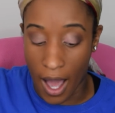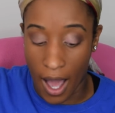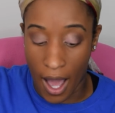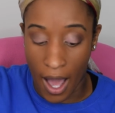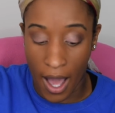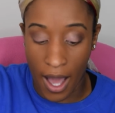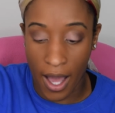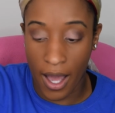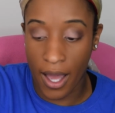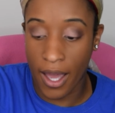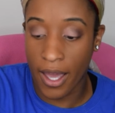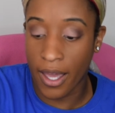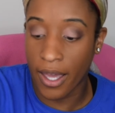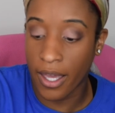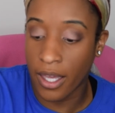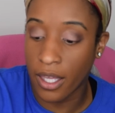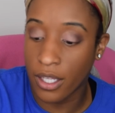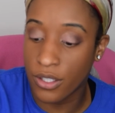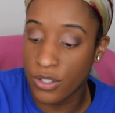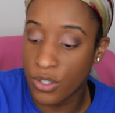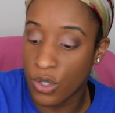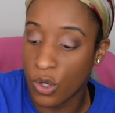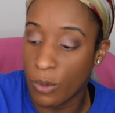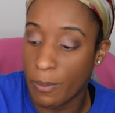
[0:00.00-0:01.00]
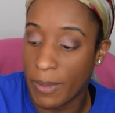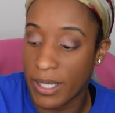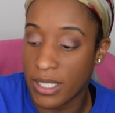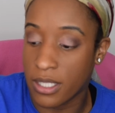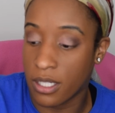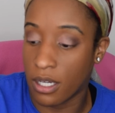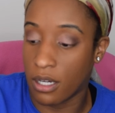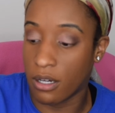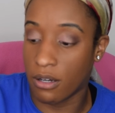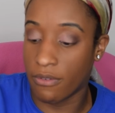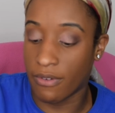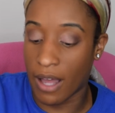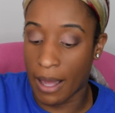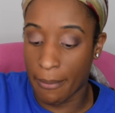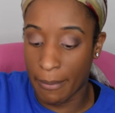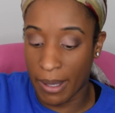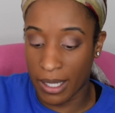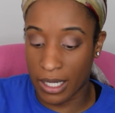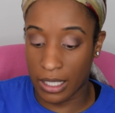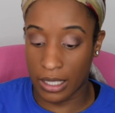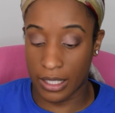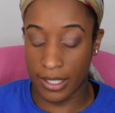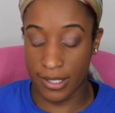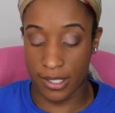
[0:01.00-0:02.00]
I told myself, I
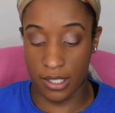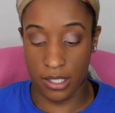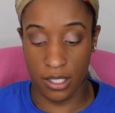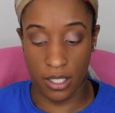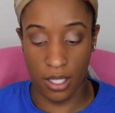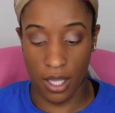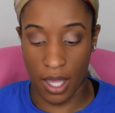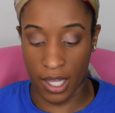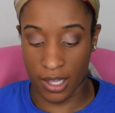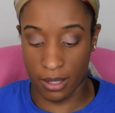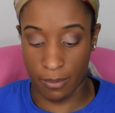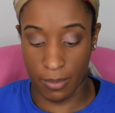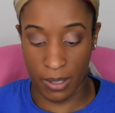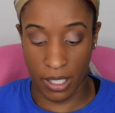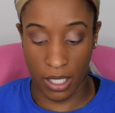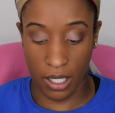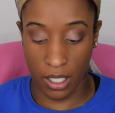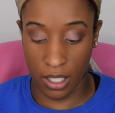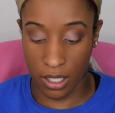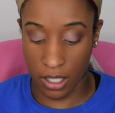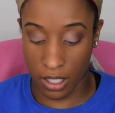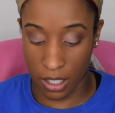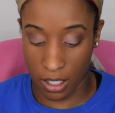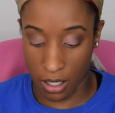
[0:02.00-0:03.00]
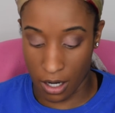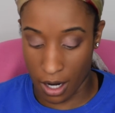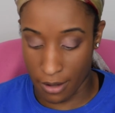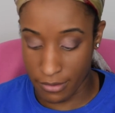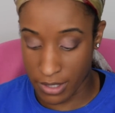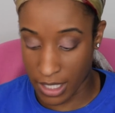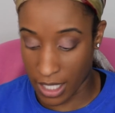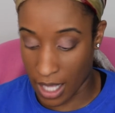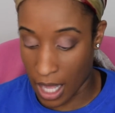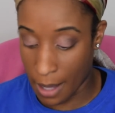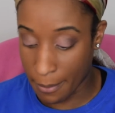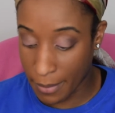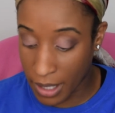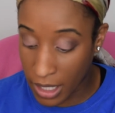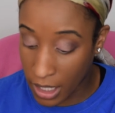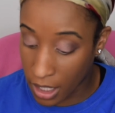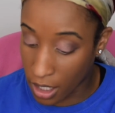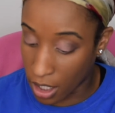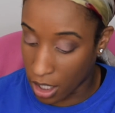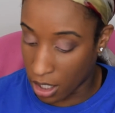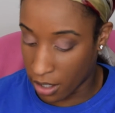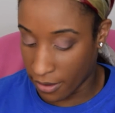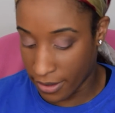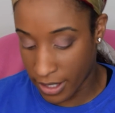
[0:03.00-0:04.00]
made a list at the beginning of the year. I was like, I'm going to
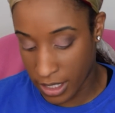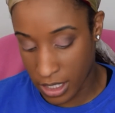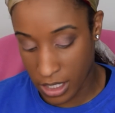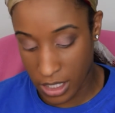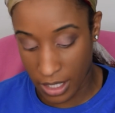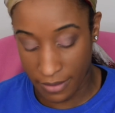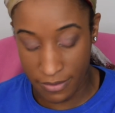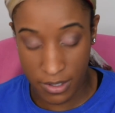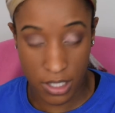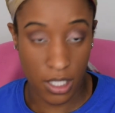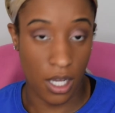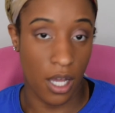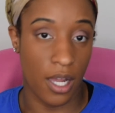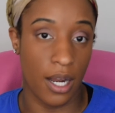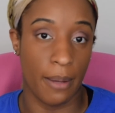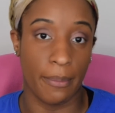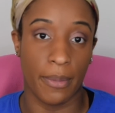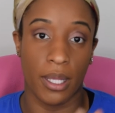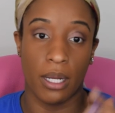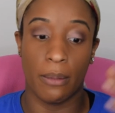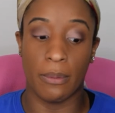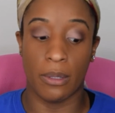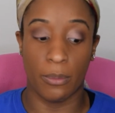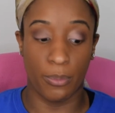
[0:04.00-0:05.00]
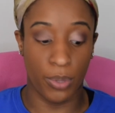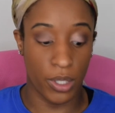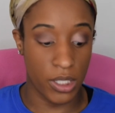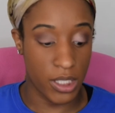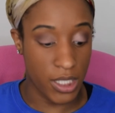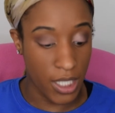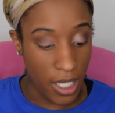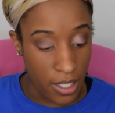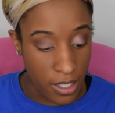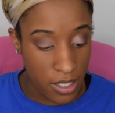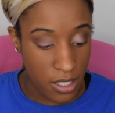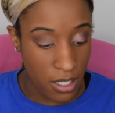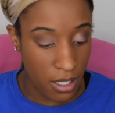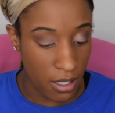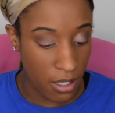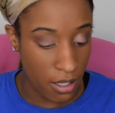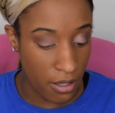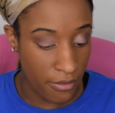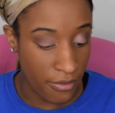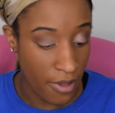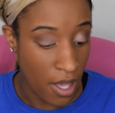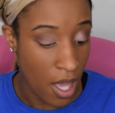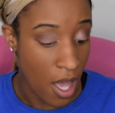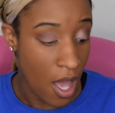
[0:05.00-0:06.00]
get all this stuff done. I'm going to be
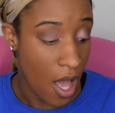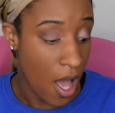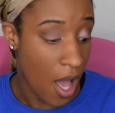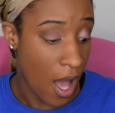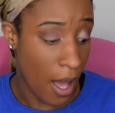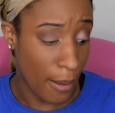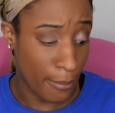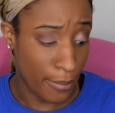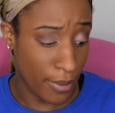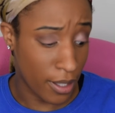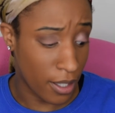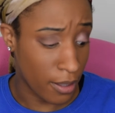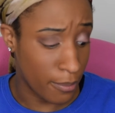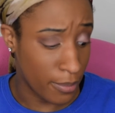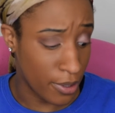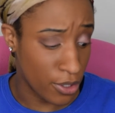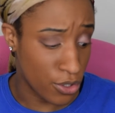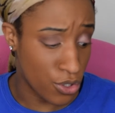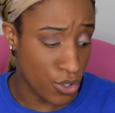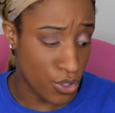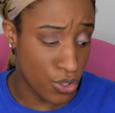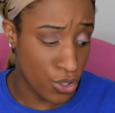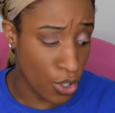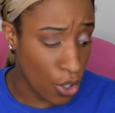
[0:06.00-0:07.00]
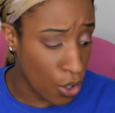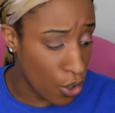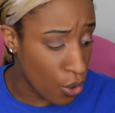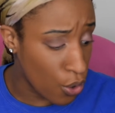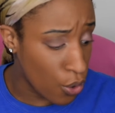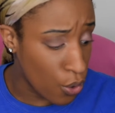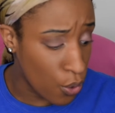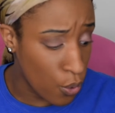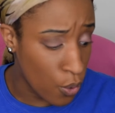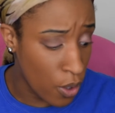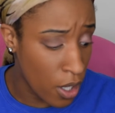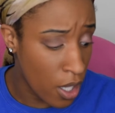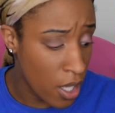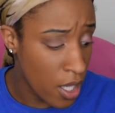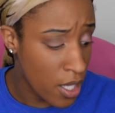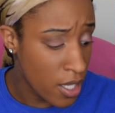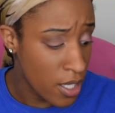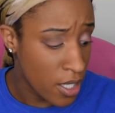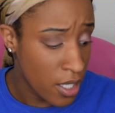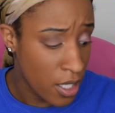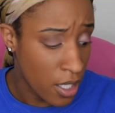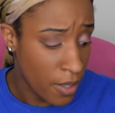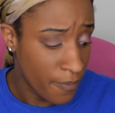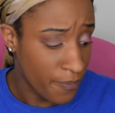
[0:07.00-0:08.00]
productive. I'm going to be so,
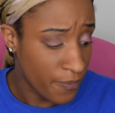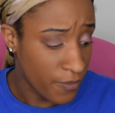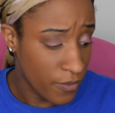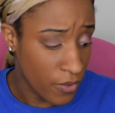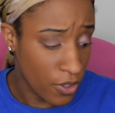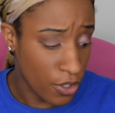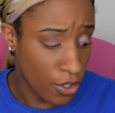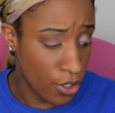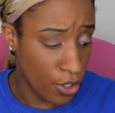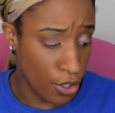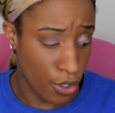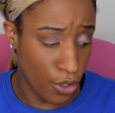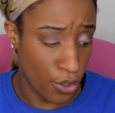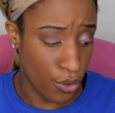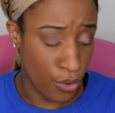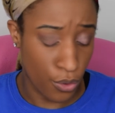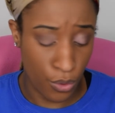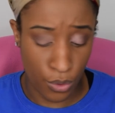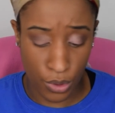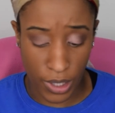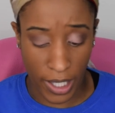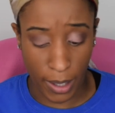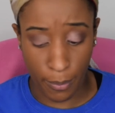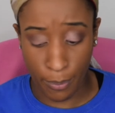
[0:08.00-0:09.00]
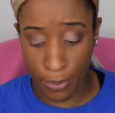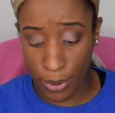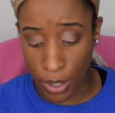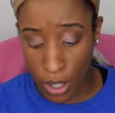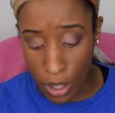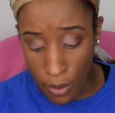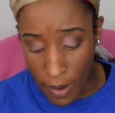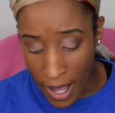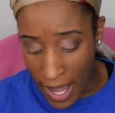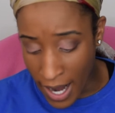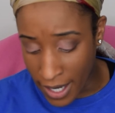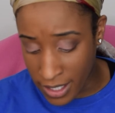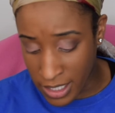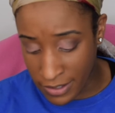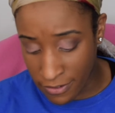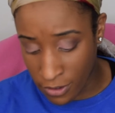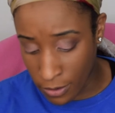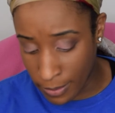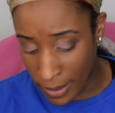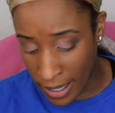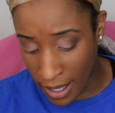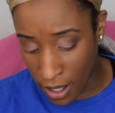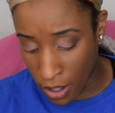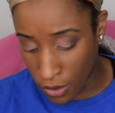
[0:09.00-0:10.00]
you know, like proactive
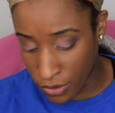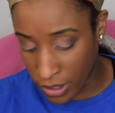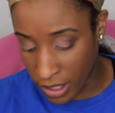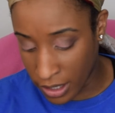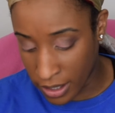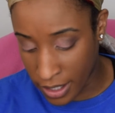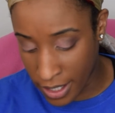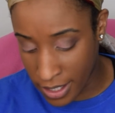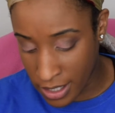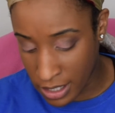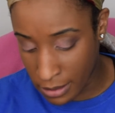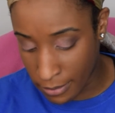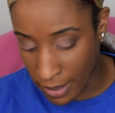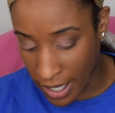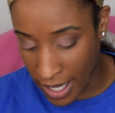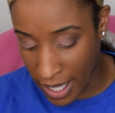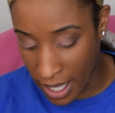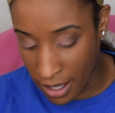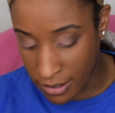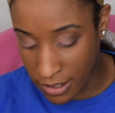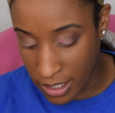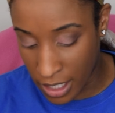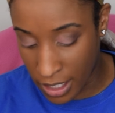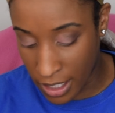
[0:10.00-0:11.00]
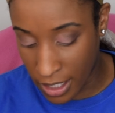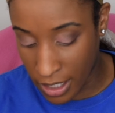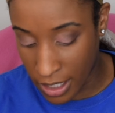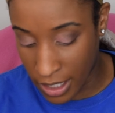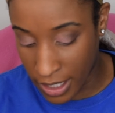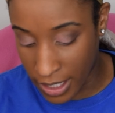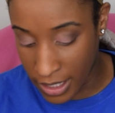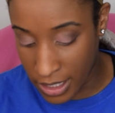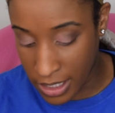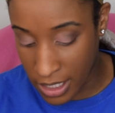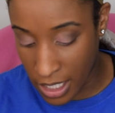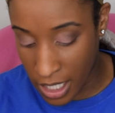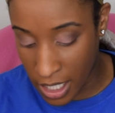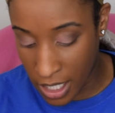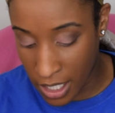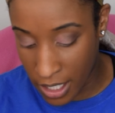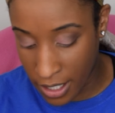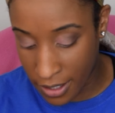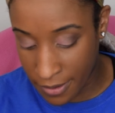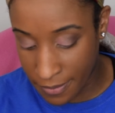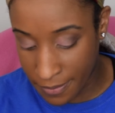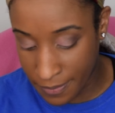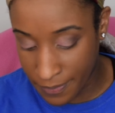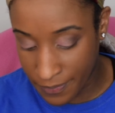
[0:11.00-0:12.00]
about the things in my house that need to get
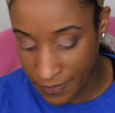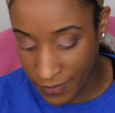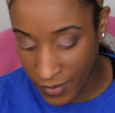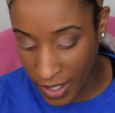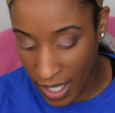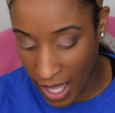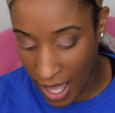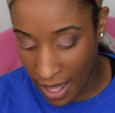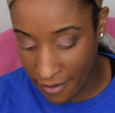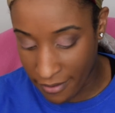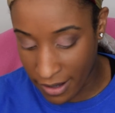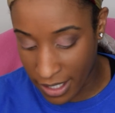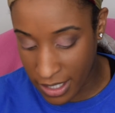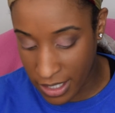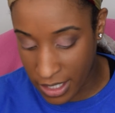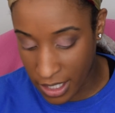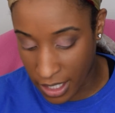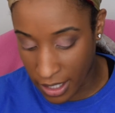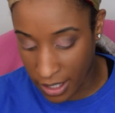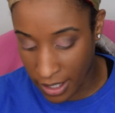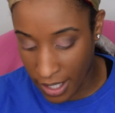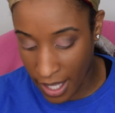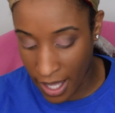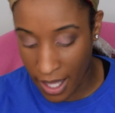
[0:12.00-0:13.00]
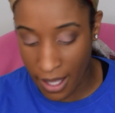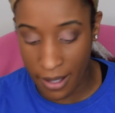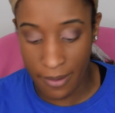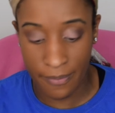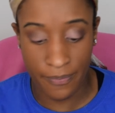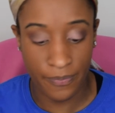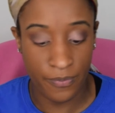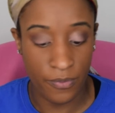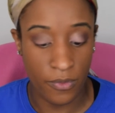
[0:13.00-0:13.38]
done. Have I done that?